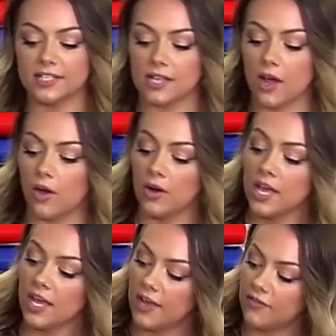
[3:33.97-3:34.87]
So
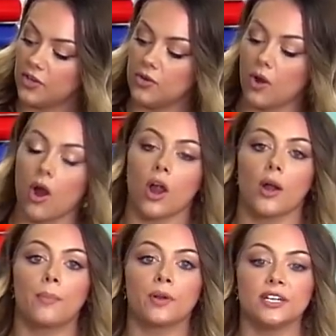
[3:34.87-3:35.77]
if you
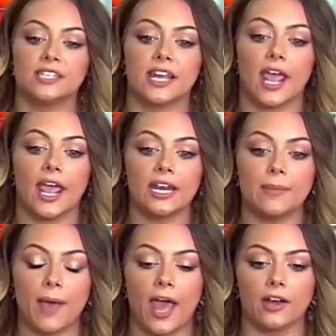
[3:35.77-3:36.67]
are printing
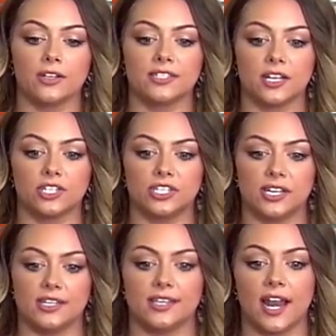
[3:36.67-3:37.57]
any patterns such as
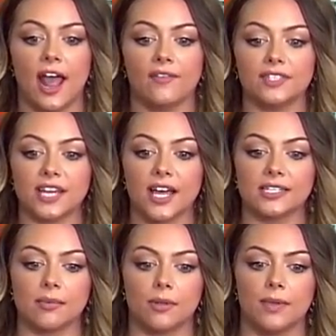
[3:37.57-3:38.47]
these that have the dye
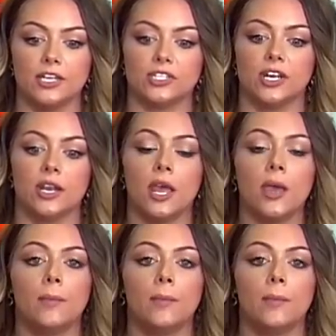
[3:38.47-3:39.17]
sublimation,